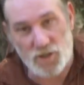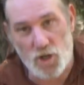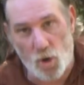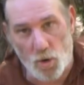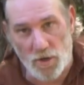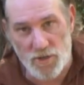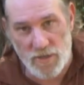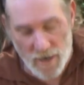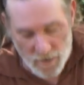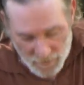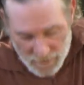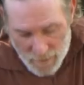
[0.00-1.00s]
us to cordage.
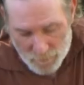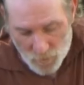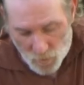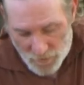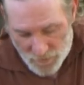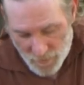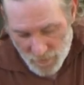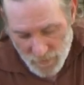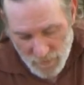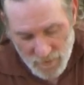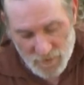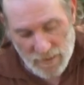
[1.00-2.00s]
Now, in keeping with
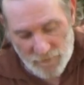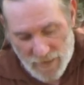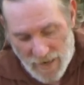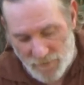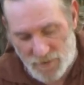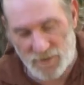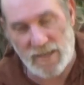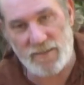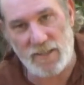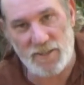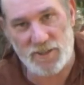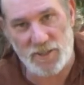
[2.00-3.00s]
Steve Davis's
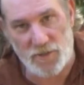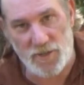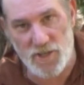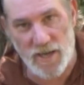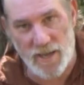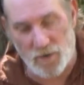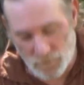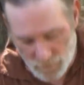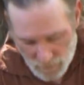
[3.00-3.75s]
18th century channel,